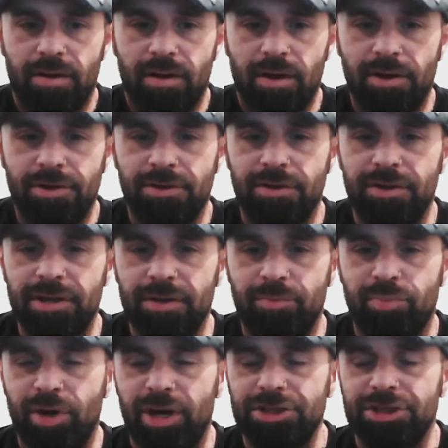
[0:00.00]
the
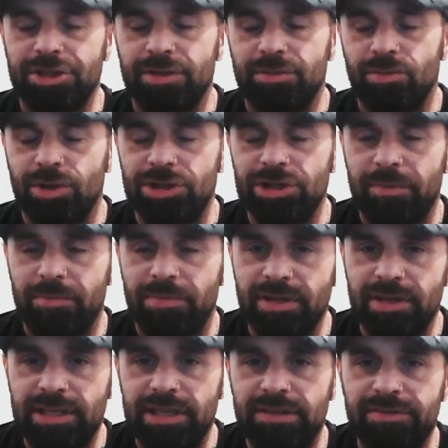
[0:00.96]
impression, which I
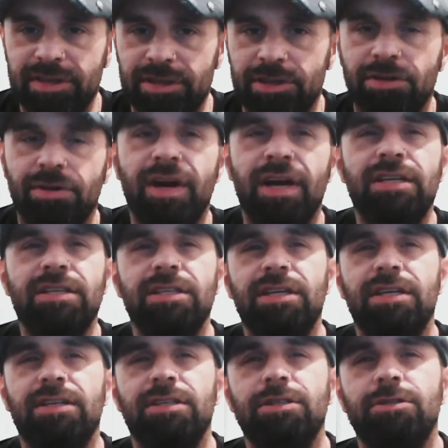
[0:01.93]
believe
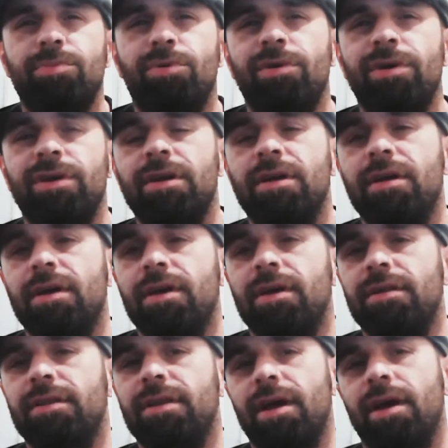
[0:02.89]
incorrectly at this point,
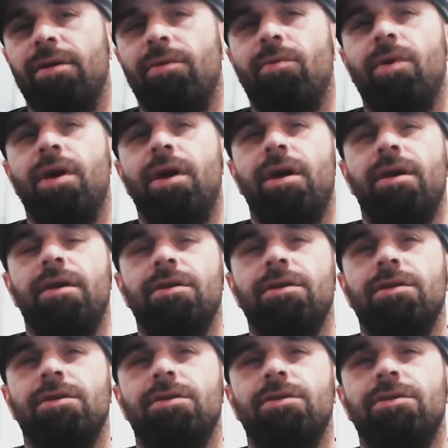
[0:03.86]
that
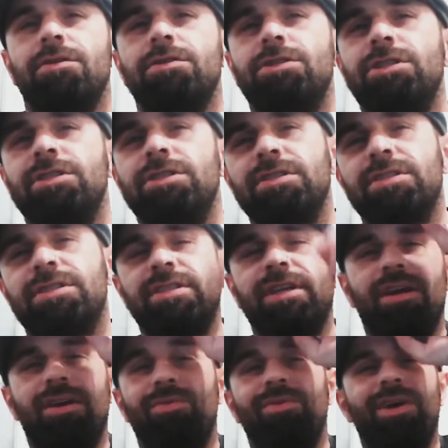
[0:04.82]
when Jesus
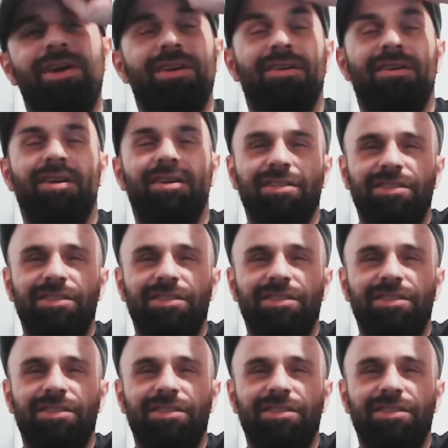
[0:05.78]
said, render unto